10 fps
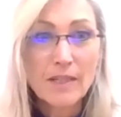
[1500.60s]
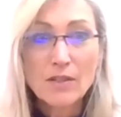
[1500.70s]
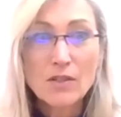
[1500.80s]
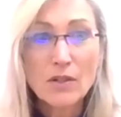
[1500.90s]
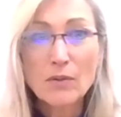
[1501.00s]

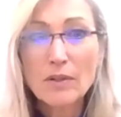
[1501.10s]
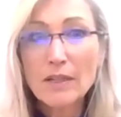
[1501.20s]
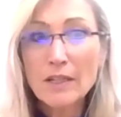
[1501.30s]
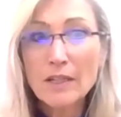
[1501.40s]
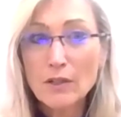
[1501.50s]
So,
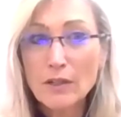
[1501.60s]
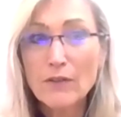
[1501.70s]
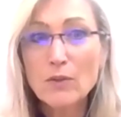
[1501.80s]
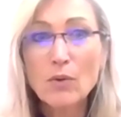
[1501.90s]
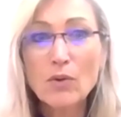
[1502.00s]
you know,
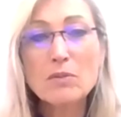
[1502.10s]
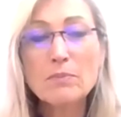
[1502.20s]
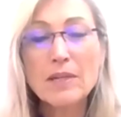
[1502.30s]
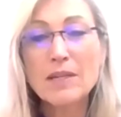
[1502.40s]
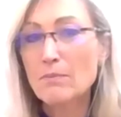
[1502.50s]
if you want to
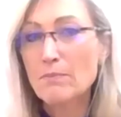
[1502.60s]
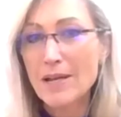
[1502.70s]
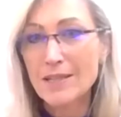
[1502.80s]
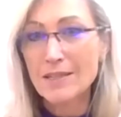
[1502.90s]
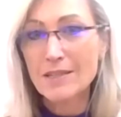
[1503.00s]
be the
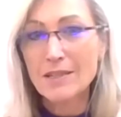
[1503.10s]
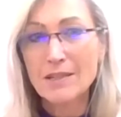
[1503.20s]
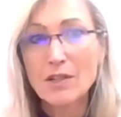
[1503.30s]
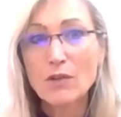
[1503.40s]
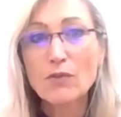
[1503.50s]
best
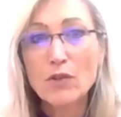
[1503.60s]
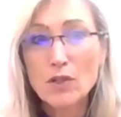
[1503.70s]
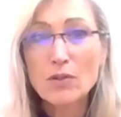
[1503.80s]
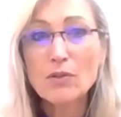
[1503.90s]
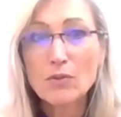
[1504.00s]
for
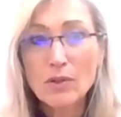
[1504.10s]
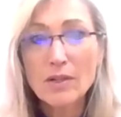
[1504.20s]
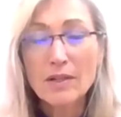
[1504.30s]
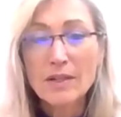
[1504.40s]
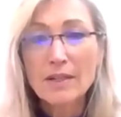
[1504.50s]
you
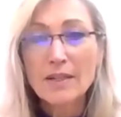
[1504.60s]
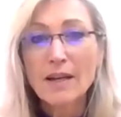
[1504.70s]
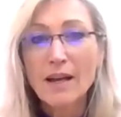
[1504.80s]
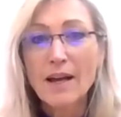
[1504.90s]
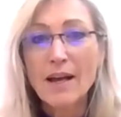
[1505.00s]

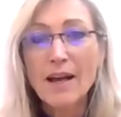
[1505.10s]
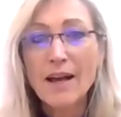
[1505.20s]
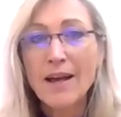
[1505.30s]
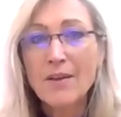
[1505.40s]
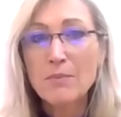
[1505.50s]

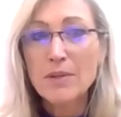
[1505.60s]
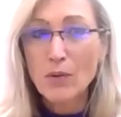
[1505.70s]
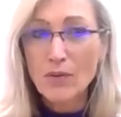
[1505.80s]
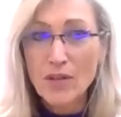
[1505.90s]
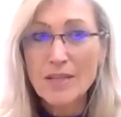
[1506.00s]
and be
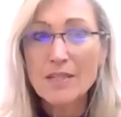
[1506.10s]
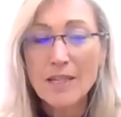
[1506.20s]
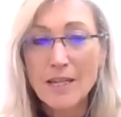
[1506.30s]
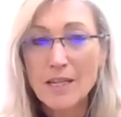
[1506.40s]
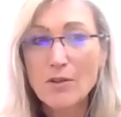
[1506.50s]

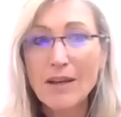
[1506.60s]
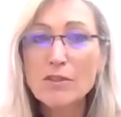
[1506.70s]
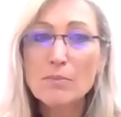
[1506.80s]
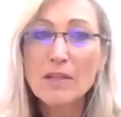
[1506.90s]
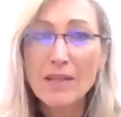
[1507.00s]
authentic, you
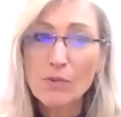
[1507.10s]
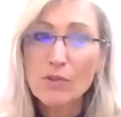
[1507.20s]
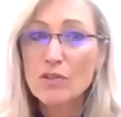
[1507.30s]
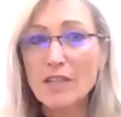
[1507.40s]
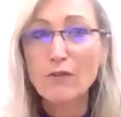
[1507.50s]
have to be that with
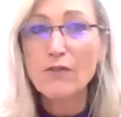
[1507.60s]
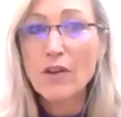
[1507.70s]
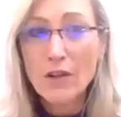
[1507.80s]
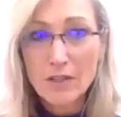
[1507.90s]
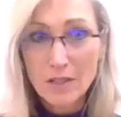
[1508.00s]
yourself
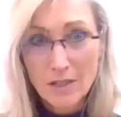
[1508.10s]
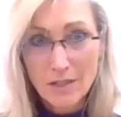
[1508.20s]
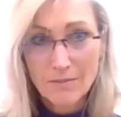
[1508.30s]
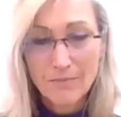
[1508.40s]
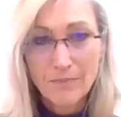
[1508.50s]

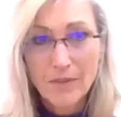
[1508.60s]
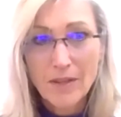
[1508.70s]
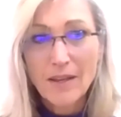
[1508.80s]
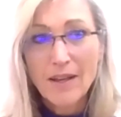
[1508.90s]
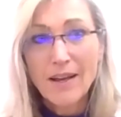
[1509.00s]
first
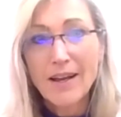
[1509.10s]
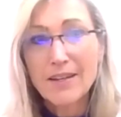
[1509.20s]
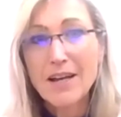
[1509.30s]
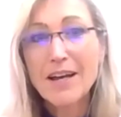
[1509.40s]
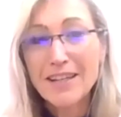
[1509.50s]

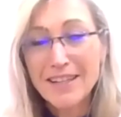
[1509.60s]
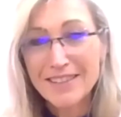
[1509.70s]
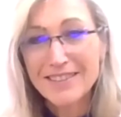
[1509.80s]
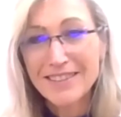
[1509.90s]
and i